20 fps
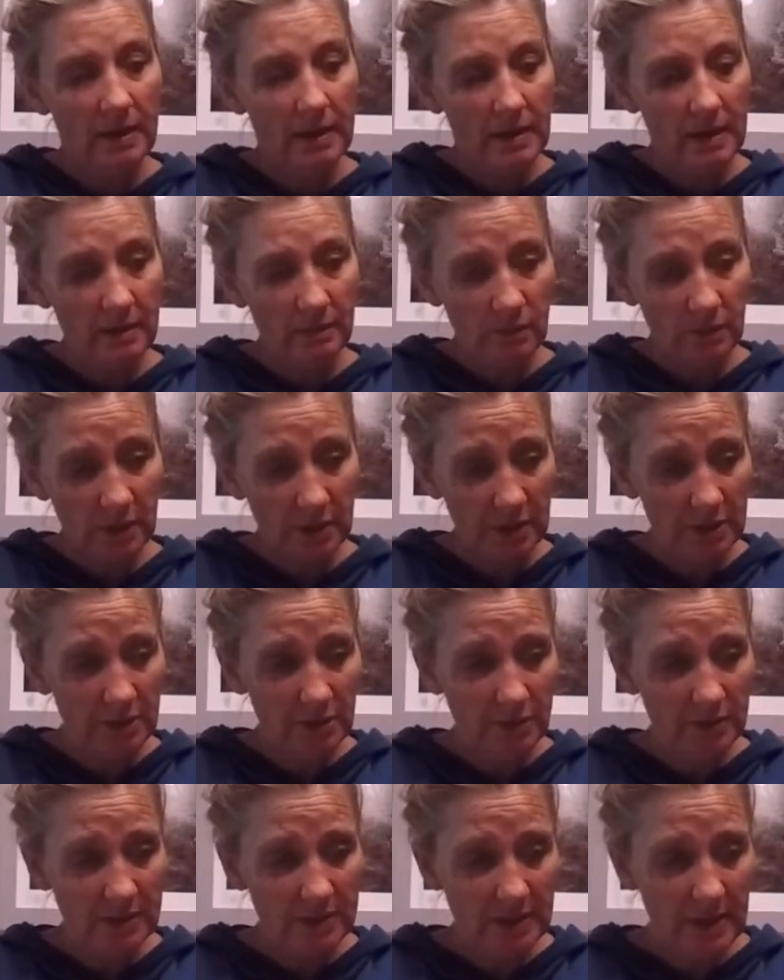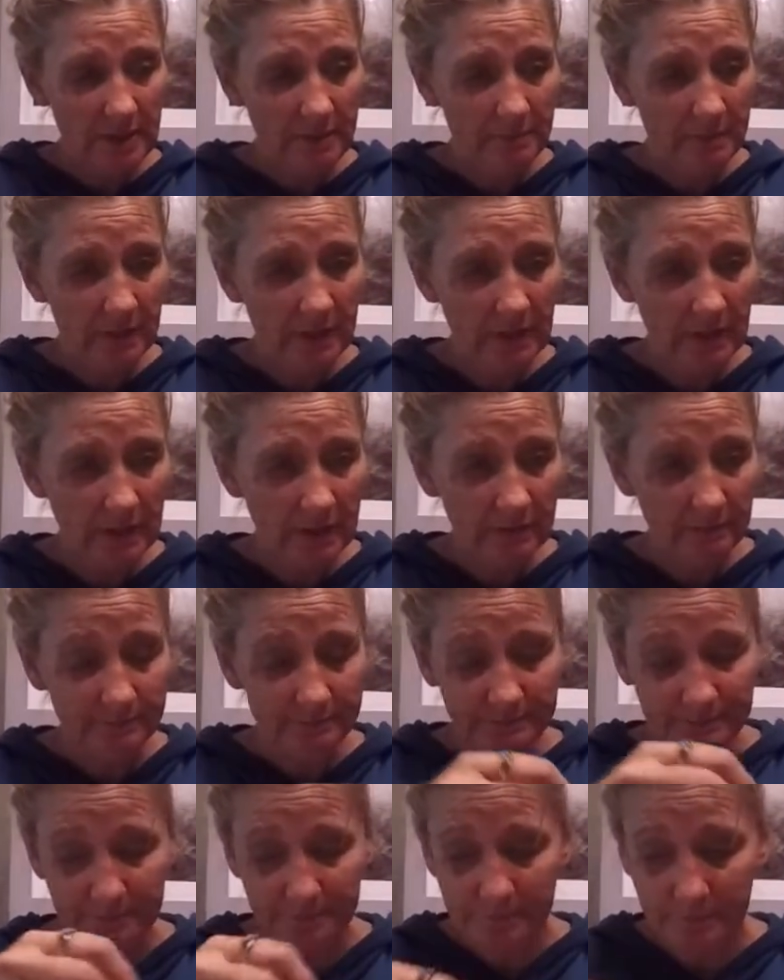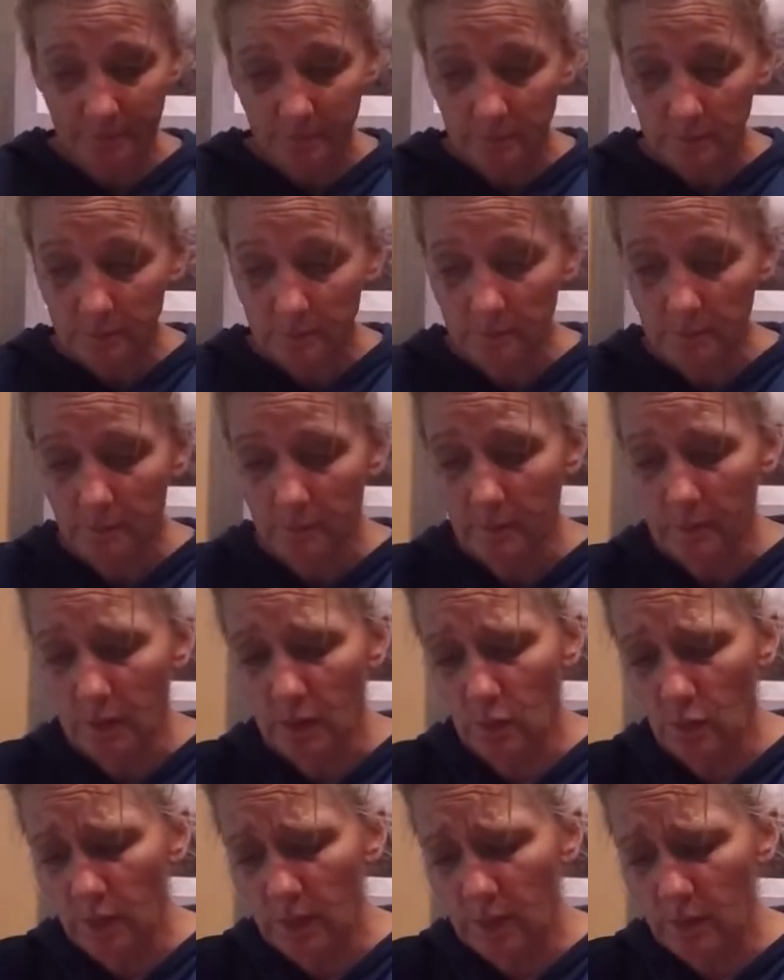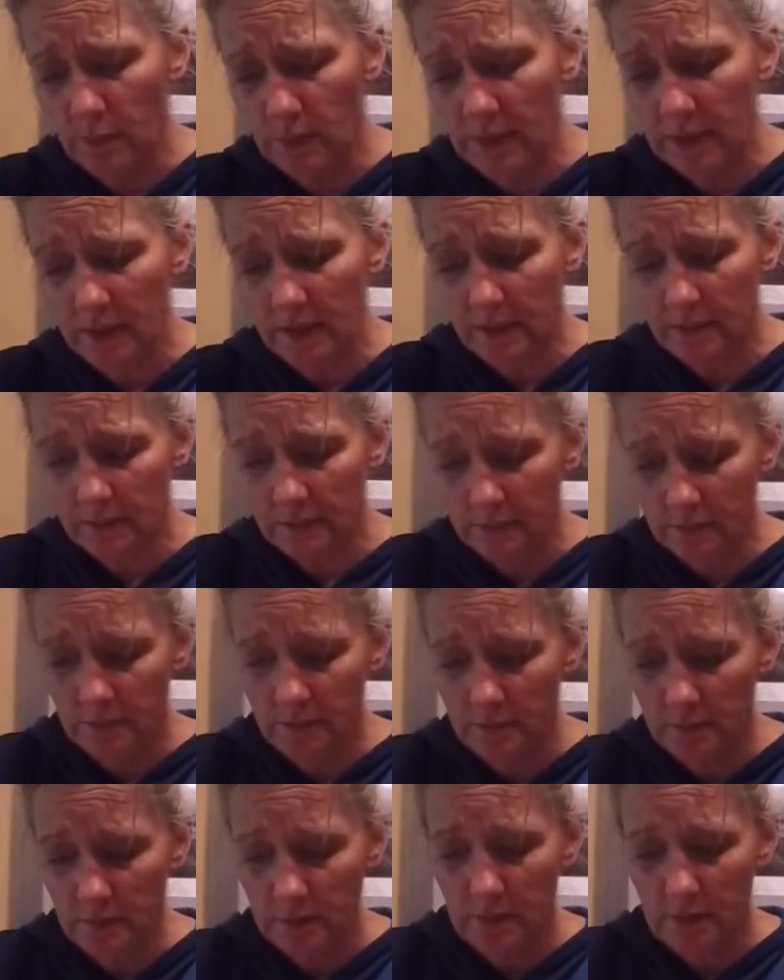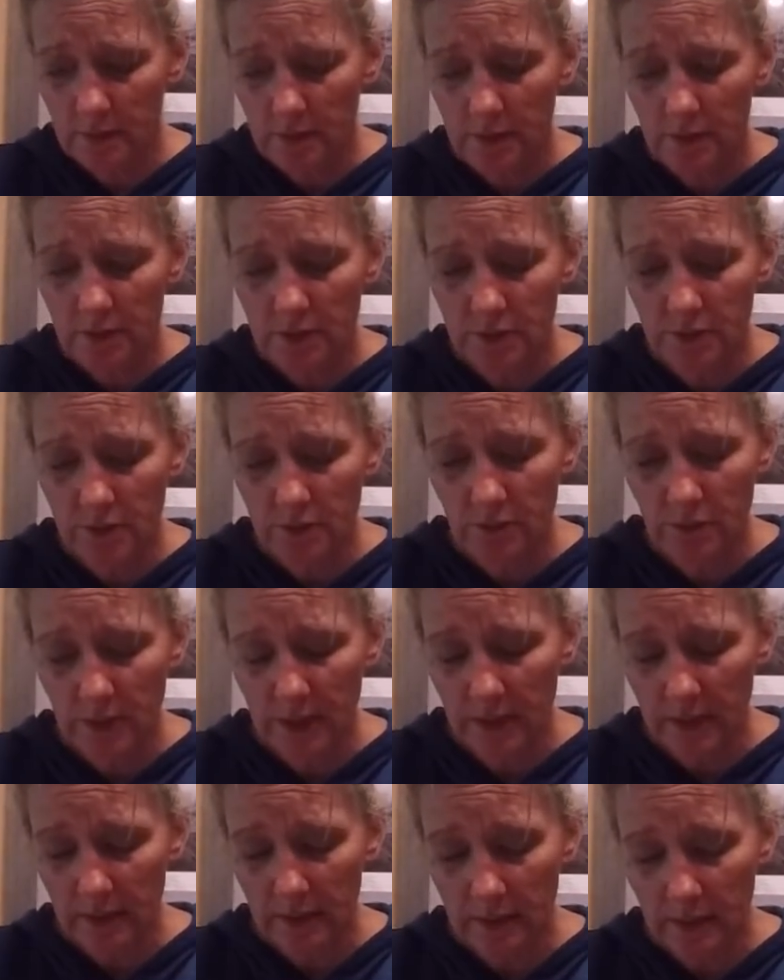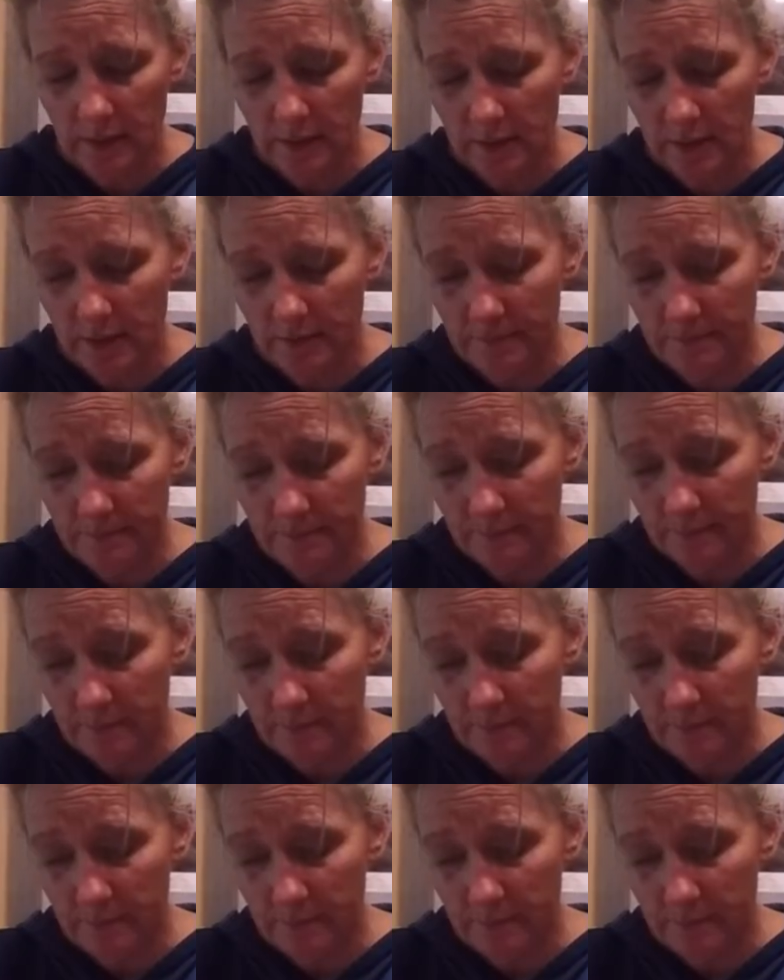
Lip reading: And we're going to do the same thing where we do a kind